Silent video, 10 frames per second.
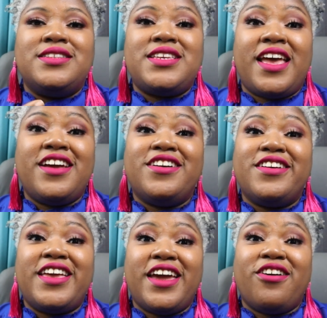take
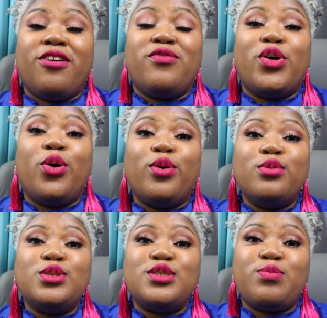good care of the
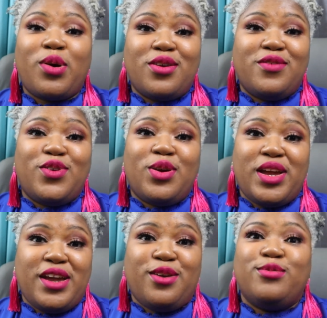oldest part of your
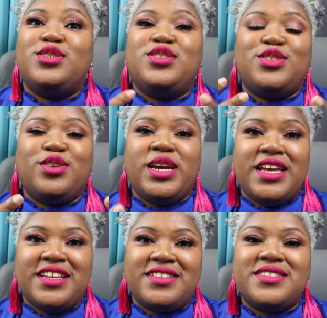hair, which is your
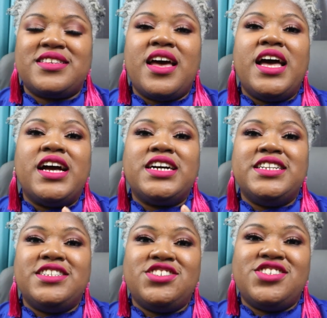ends?
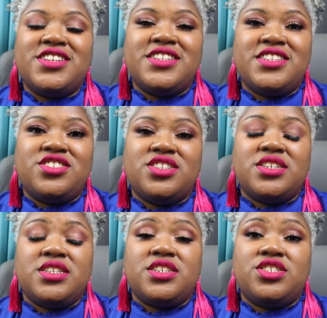condition, condition,
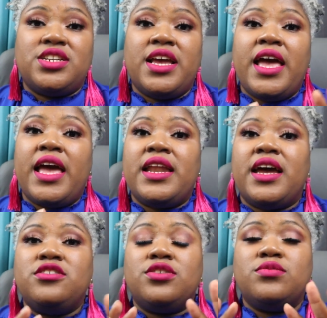condition. And
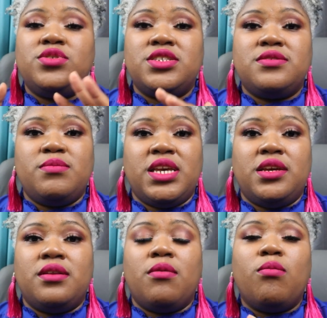I don't just
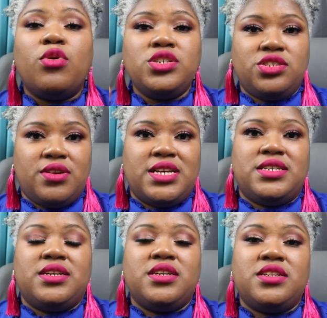mean
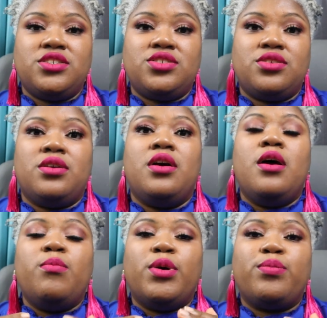moisturizing conditioner,
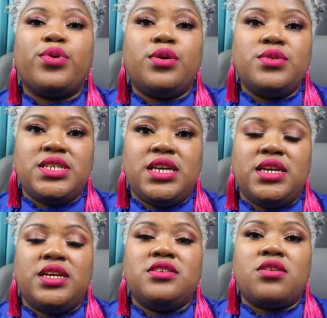but
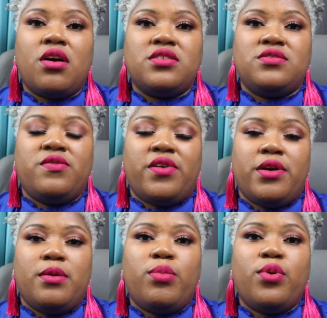protein is also
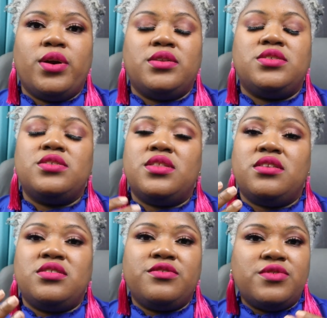very important. So there
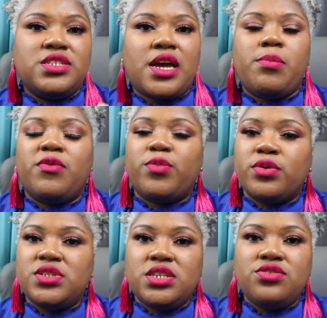are different type of
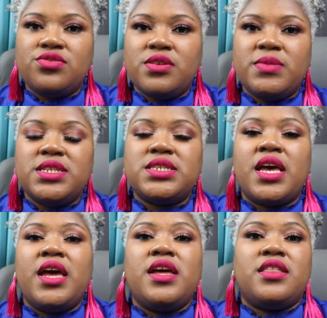protein treatments
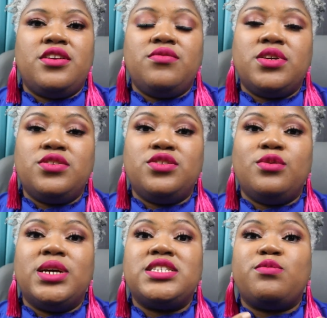that you can
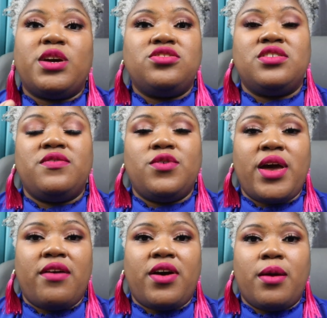do, especially if you
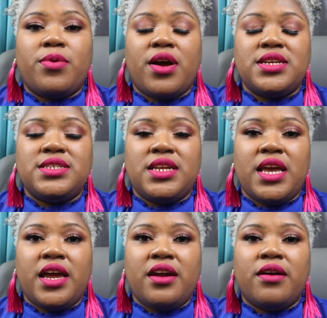have high porosity
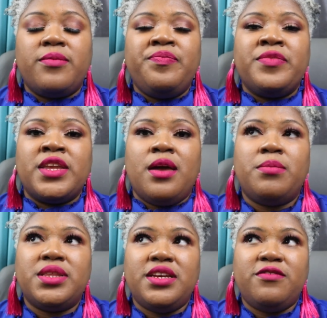hair. And
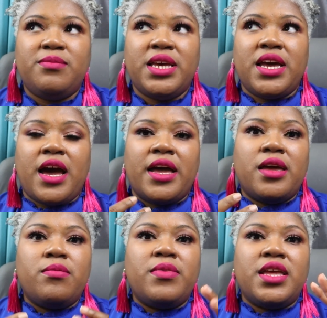believe me, I
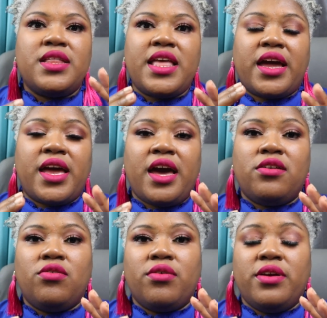am in that
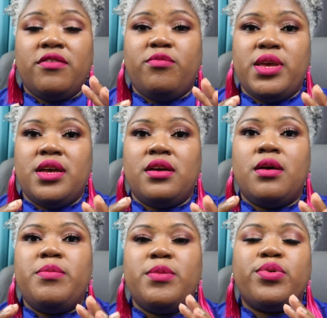category of being
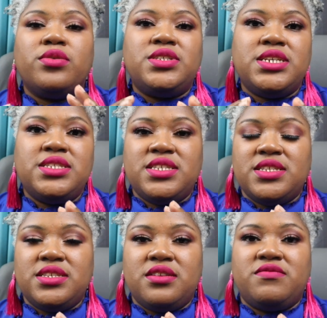a bit protein
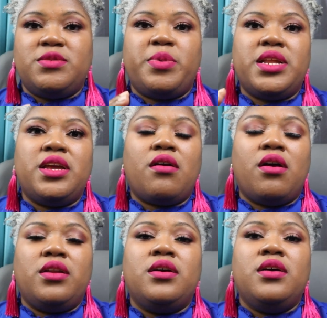sensitive depending
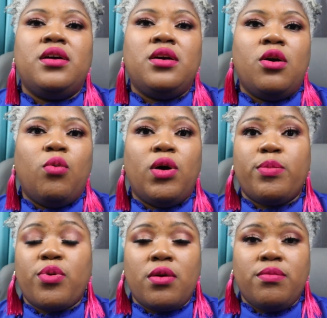on what
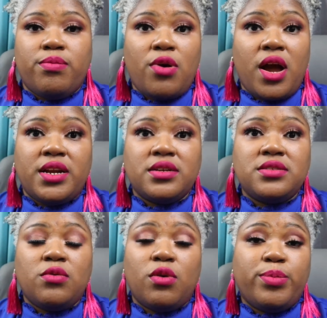pr
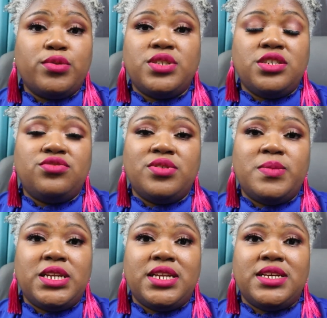product or protein
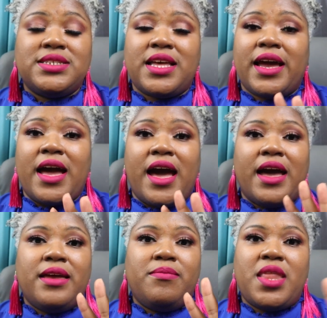treatment it is. Like
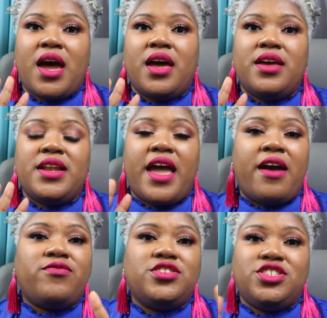I am not an
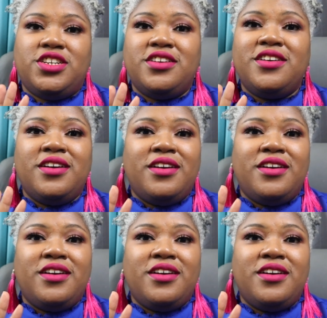ApHogee